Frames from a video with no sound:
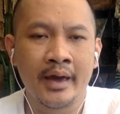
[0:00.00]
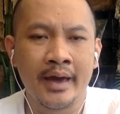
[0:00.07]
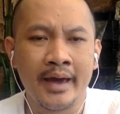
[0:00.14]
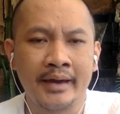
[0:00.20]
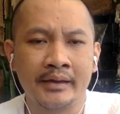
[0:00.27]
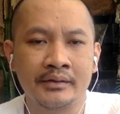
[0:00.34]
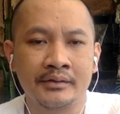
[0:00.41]

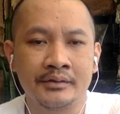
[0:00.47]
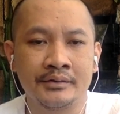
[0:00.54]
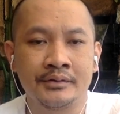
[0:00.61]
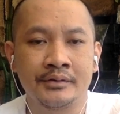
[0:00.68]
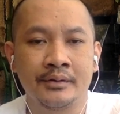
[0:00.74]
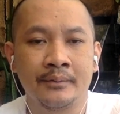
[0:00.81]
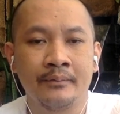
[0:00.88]

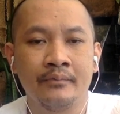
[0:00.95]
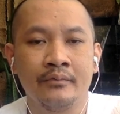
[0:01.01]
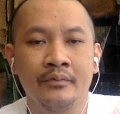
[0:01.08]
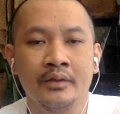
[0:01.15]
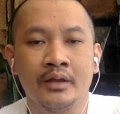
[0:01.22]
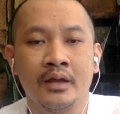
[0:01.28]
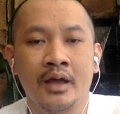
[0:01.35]
Hence,
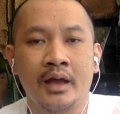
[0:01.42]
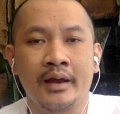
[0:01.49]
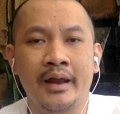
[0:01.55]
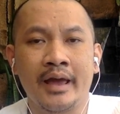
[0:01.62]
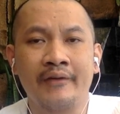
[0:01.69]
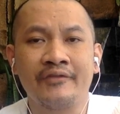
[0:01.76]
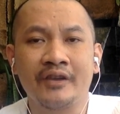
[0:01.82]
an
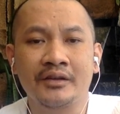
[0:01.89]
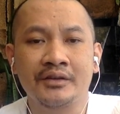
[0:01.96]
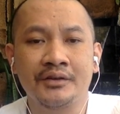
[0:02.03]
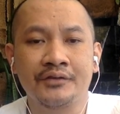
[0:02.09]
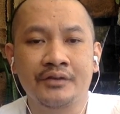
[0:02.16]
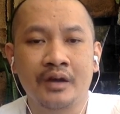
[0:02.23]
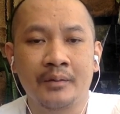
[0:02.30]

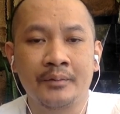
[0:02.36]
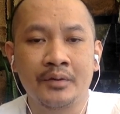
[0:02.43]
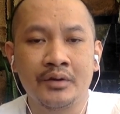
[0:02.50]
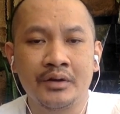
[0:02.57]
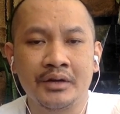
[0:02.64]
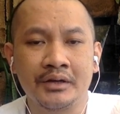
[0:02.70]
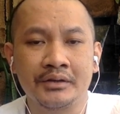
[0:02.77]
effective
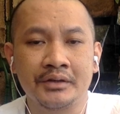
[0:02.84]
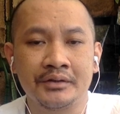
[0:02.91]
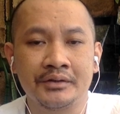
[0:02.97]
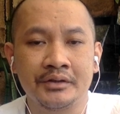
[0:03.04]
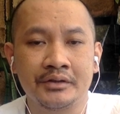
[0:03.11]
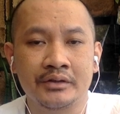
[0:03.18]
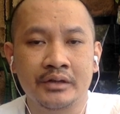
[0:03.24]
communication
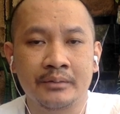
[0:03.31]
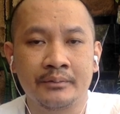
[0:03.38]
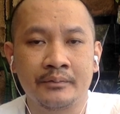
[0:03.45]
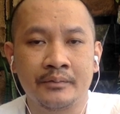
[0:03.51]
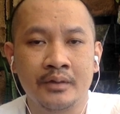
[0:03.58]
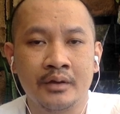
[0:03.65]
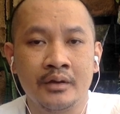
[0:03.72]

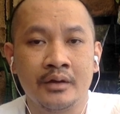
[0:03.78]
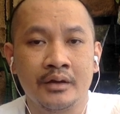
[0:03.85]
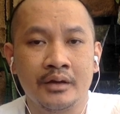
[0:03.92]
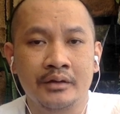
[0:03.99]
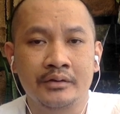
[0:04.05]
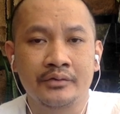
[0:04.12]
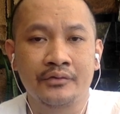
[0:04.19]
system
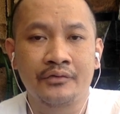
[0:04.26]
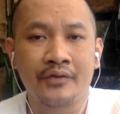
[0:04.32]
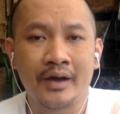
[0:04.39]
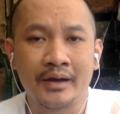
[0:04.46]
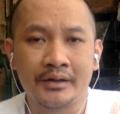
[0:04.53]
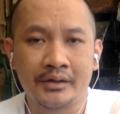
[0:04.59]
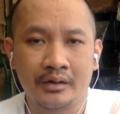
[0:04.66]
is
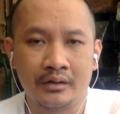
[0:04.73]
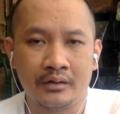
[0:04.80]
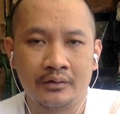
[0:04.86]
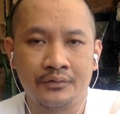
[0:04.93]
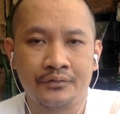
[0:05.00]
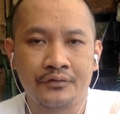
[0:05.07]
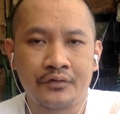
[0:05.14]

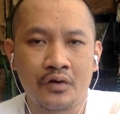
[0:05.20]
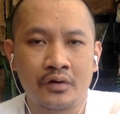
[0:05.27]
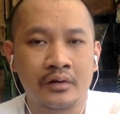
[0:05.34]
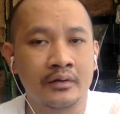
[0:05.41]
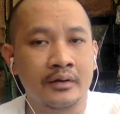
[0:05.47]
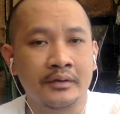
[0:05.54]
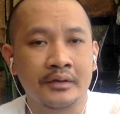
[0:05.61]
vital
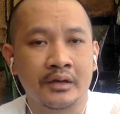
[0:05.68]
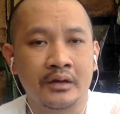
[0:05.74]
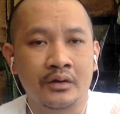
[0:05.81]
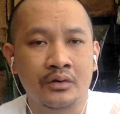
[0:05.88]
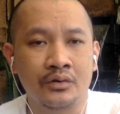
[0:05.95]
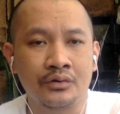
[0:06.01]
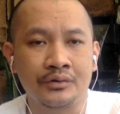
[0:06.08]
for the
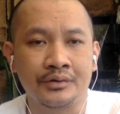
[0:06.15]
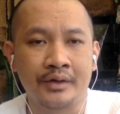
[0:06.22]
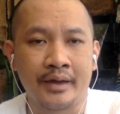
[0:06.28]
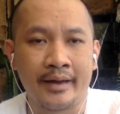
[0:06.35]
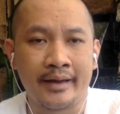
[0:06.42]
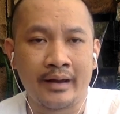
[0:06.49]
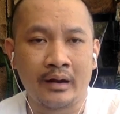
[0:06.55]
good
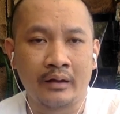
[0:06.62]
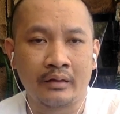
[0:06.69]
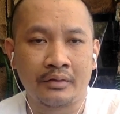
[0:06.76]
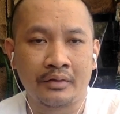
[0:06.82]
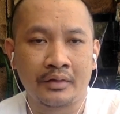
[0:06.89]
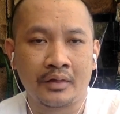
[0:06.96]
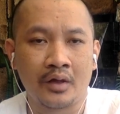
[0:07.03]

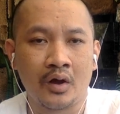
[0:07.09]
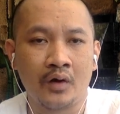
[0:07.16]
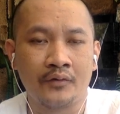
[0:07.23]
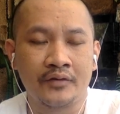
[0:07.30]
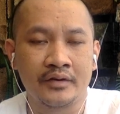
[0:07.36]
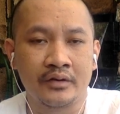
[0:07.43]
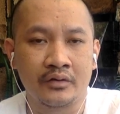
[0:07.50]
health of an